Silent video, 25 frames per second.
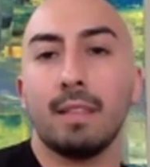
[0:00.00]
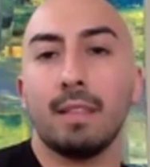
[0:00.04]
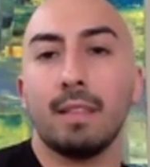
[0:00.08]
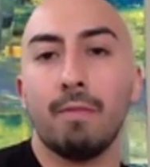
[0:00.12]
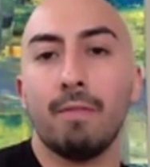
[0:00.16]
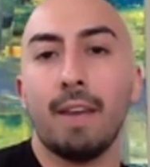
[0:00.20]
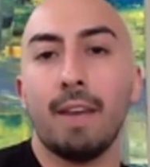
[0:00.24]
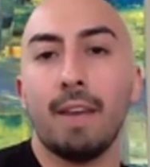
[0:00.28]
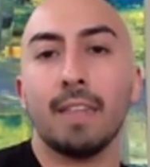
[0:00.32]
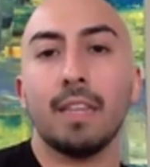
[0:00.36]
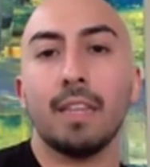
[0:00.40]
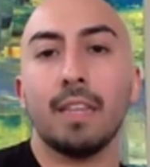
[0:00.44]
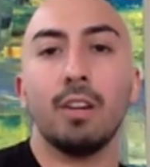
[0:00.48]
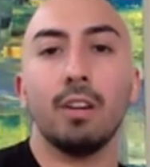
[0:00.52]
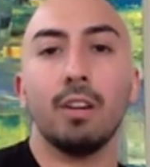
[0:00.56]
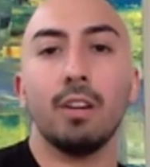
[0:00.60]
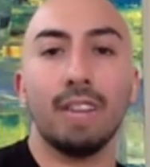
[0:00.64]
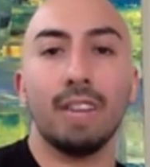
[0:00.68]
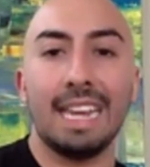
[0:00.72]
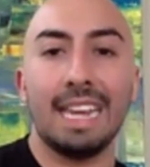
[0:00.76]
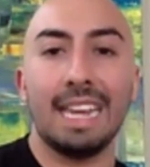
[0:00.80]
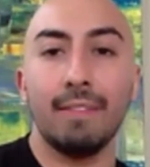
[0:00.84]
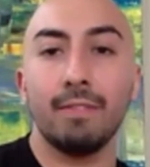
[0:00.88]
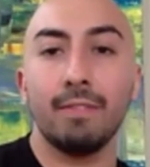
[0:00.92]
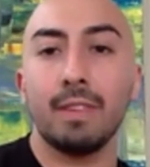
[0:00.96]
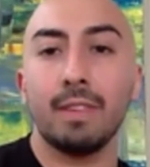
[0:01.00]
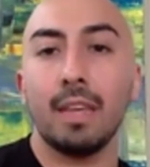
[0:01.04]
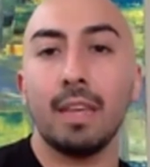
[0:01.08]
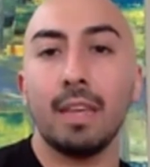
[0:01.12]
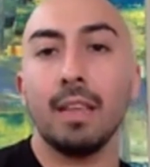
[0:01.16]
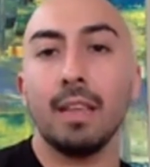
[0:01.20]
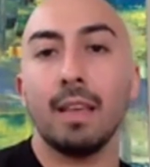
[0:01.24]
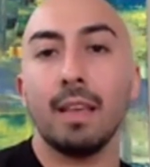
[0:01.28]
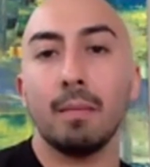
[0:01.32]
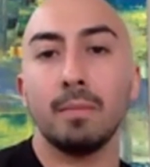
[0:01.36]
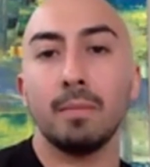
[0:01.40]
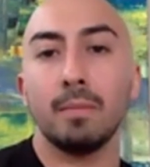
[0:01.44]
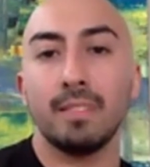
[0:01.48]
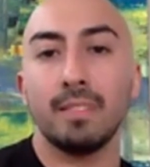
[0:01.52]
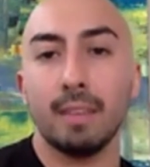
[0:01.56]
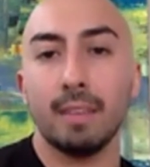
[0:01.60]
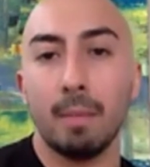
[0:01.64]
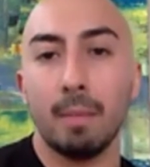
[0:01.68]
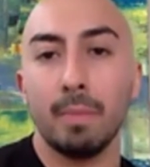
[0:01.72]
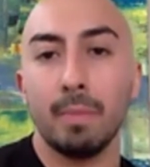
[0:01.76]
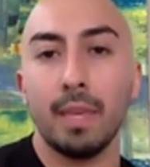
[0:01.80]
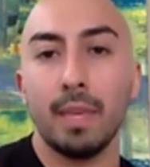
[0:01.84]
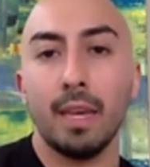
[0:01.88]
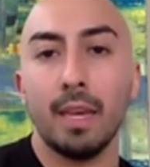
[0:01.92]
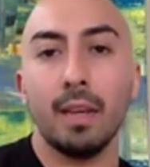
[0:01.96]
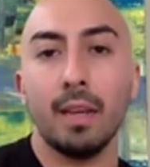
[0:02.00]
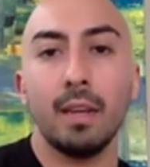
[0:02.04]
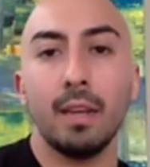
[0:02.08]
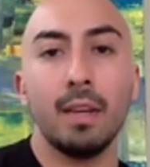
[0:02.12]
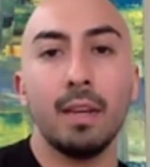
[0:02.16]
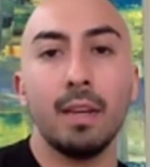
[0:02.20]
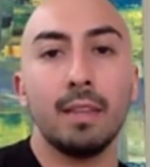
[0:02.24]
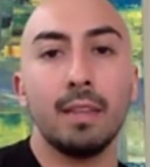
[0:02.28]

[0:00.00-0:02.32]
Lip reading: fact that you're gifting them something